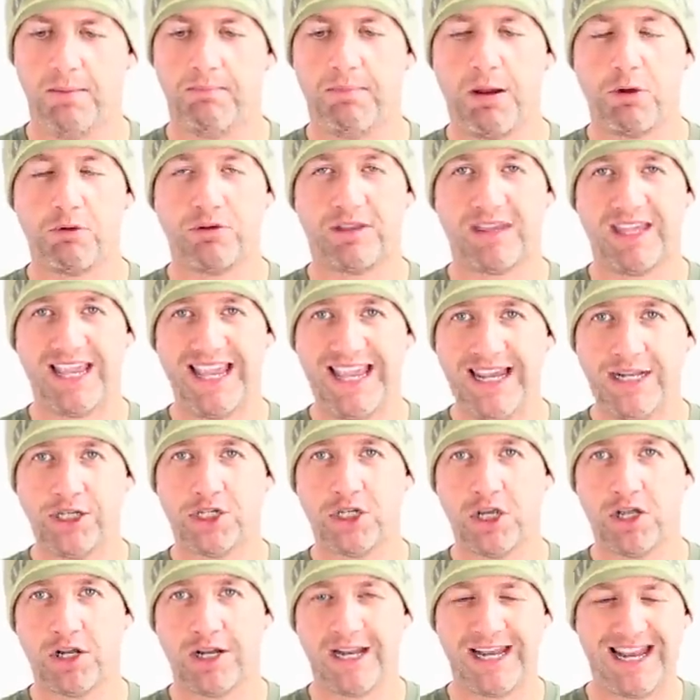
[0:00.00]
both
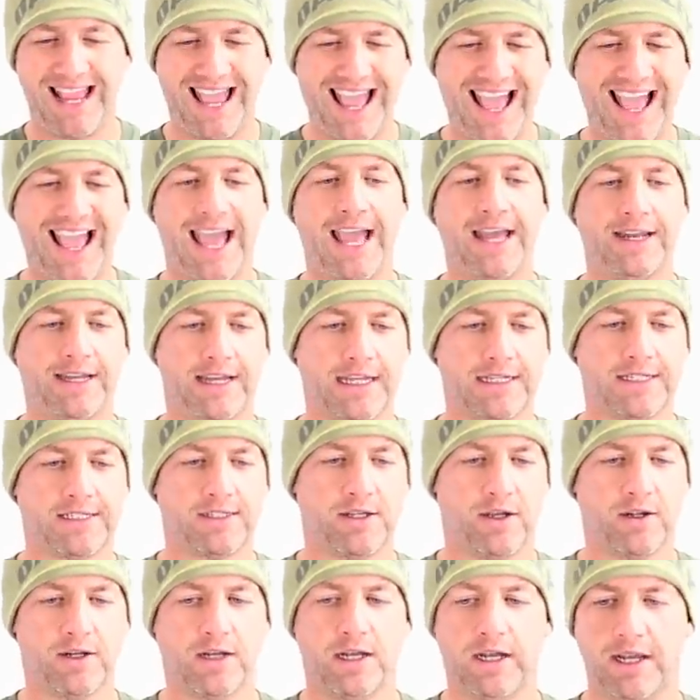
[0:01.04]
internally and
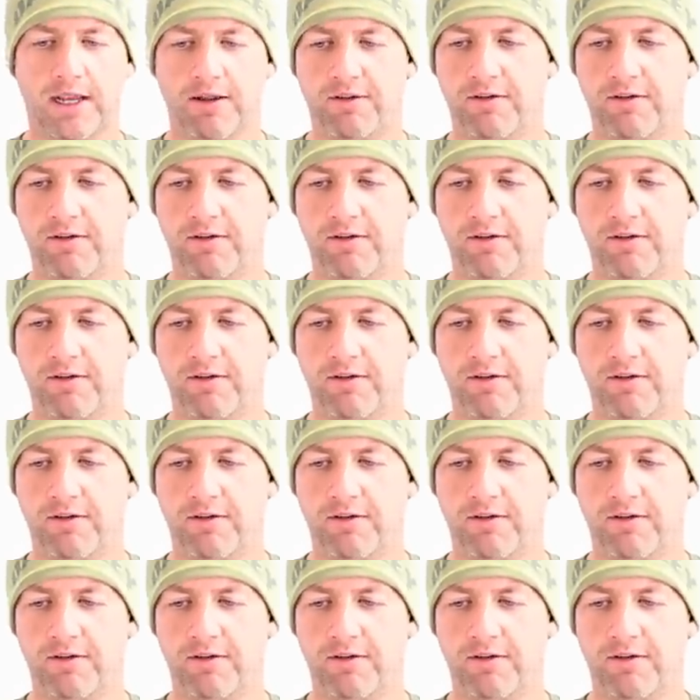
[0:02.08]
externally.